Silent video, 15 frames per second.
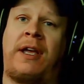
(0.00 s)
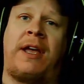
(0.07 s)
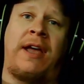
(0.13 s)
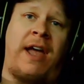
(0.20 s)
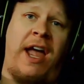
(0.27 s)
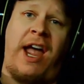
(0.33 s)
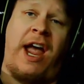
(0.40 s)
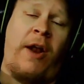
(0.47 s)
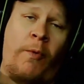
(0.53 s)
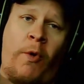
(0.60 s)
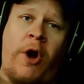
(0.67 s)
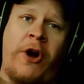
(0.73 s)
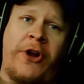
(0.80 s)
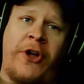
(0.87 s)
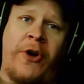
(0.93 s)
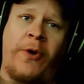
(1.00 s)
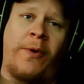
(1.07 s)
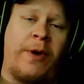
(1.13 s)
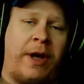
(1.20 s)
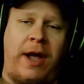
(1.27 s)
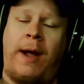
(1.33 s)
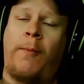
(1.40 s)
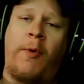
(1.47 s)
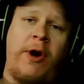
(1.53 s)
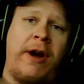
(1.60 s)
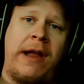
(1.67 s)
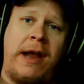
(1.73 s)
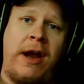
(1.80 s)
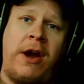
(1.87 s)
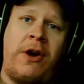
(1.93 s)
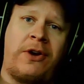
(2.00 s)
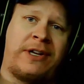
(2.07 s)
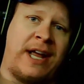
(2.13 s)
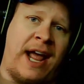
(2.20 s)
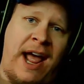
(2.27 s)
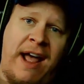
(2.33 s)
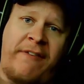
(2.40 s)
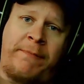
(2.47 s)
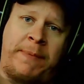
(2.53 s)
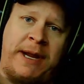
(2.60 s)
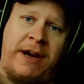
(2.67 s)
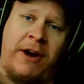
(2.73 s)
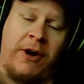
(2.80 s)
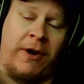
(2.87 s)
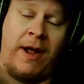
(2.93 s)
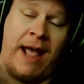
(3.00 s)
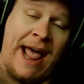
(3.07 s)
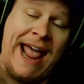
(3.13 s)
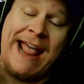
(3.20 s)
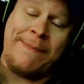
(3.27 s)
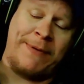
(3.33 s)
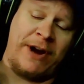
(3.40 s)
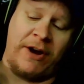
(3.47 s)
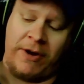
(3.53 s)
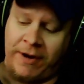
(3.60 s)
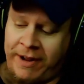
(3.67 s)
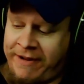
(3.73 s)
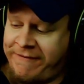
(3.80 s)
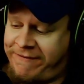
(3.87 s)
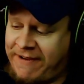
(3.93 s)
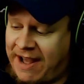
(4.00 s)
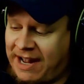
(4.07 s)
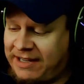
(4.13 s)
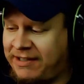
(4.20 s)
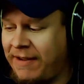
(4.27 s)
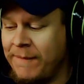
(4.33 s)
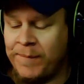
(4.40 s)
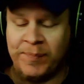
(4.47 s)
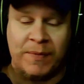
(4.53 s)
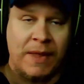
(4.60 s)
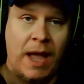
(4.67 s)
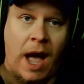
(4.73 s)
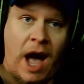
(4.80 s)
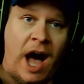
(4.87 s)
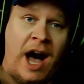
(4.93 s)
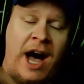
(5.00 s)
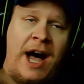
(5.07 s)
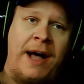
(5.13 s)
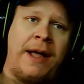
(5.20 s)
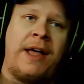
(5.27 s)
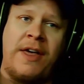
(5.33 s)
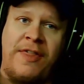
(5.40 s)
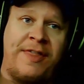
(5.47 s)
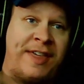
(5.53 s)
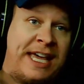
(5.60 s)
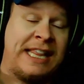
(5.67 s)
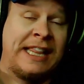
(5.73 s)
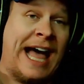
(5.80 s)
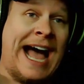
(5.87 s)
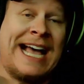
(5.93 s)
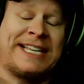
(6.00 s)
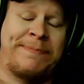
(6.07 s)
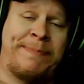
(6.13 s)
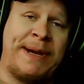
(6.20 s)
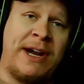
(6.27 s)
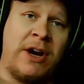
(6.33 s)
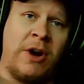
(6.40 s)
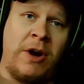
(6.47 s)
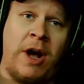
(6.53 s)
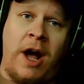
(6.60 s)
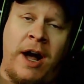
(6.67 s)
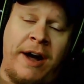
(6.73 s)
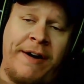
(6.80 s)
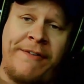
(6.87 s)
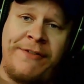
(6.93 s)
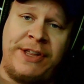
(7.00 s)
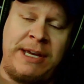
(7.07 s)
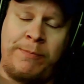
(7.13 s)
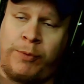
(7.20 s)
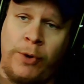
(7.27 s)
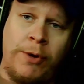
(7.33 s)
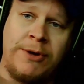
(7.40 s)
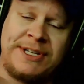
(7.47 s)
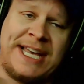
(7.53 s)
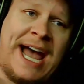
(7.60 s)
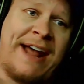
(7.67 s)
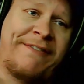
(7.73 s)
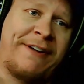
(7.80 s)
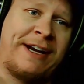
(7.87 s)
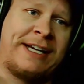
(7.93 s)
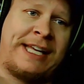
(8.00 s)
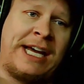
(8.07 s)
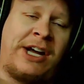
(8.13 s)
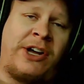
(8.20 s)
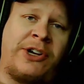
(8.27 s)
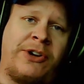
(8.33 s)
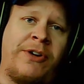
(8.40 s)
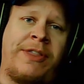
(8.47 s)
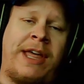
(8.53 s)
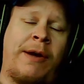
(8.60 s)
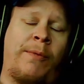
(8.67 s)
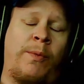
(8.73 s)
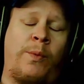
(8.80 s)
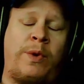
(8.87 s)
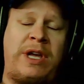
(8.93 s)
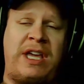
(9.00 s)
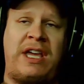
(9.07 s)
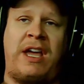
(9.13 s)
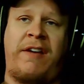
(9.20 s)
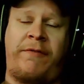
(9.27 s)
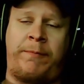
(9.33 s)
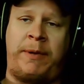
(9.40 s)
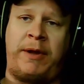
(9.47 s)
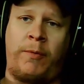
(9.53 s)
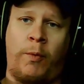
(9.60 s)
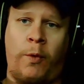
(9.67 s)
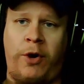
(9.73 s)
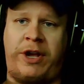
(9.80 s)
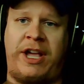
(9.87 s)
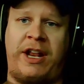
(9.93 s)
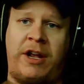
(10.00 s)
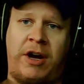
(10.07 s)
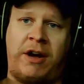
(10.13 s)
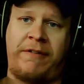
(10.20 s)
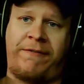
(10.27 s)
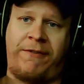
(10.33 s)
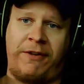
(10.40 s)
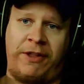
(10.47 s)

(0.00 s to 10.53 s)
Edwardo, and we're here to have beer. A beer, in fact. The last beer of the Brewer's Advent calendar that we have been working on for